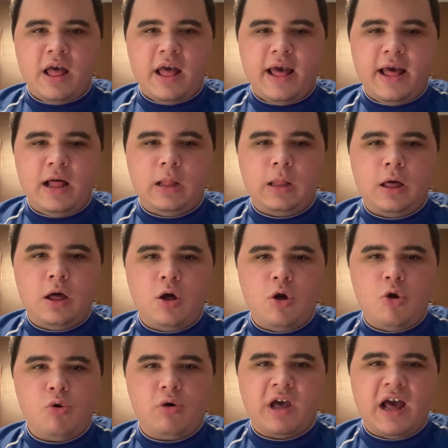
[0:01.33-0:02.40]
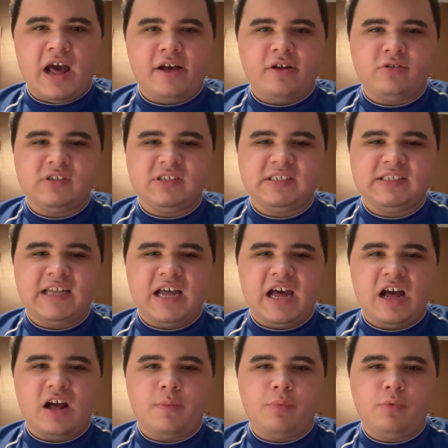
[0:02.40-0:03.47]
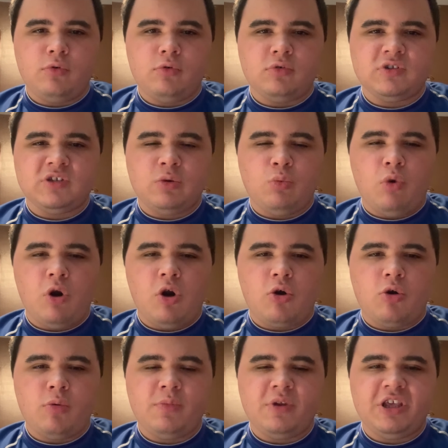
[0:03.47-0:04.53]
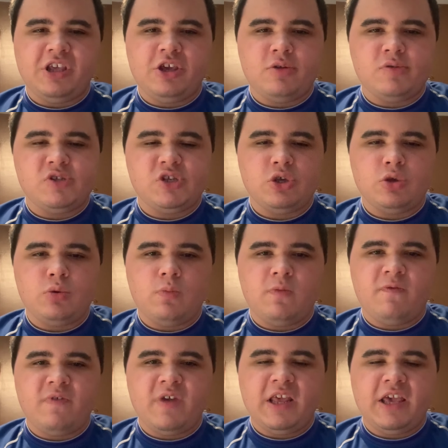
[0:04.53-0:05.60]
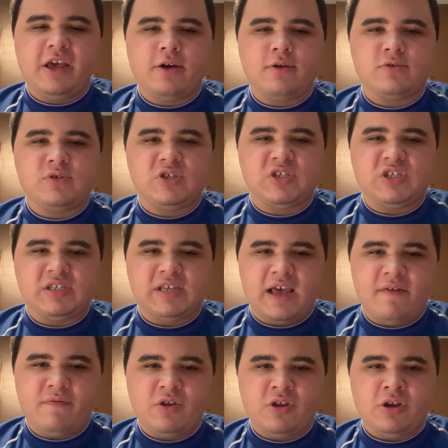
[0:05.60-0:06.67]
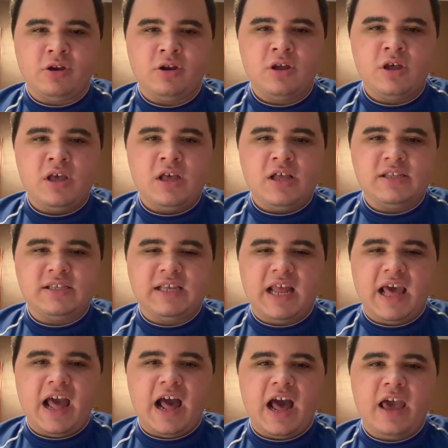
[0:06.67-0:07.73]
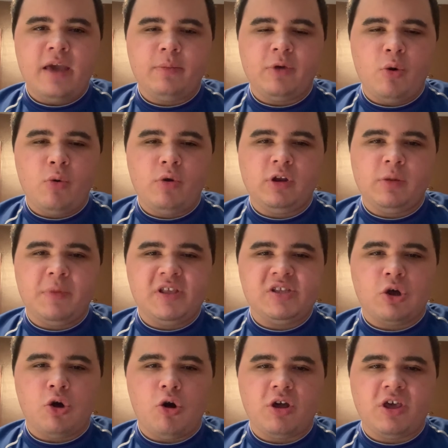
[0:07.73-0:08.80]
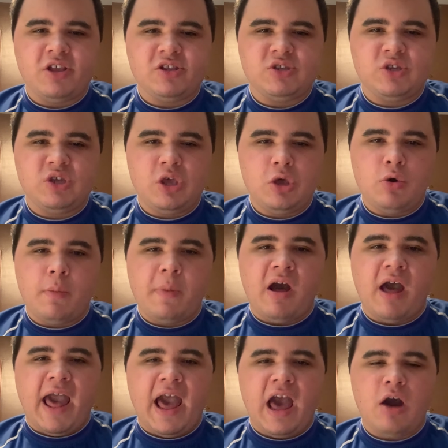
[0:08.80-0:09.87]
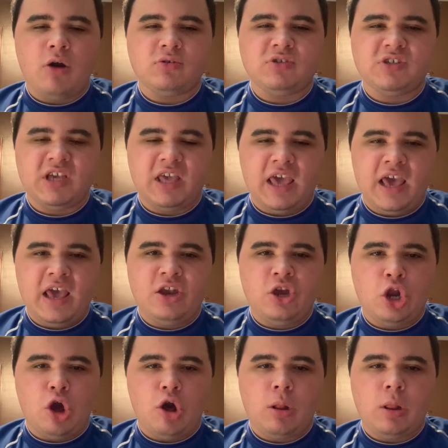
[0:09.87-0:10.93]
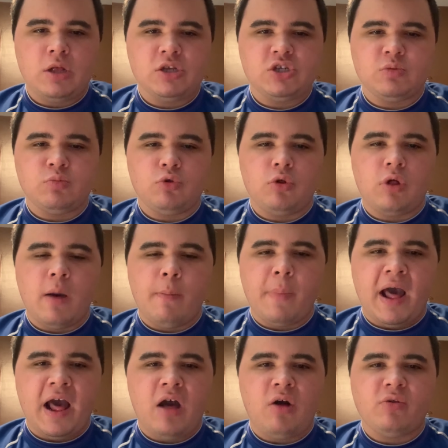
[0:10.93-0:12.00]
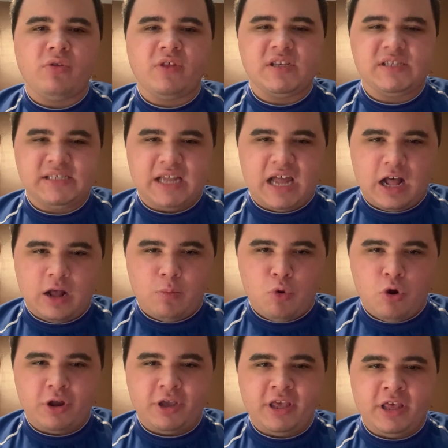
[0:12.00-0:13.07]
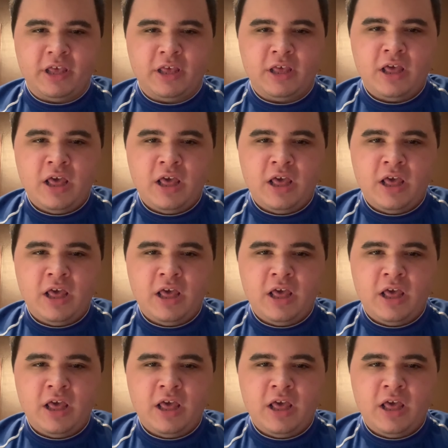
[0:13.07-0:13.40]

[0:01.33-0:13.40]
Hello, Kyle Stock Bulls, and welcome to YouTube video 7. Today I am going to be talking to you about how to get knowledgeable about the stock market.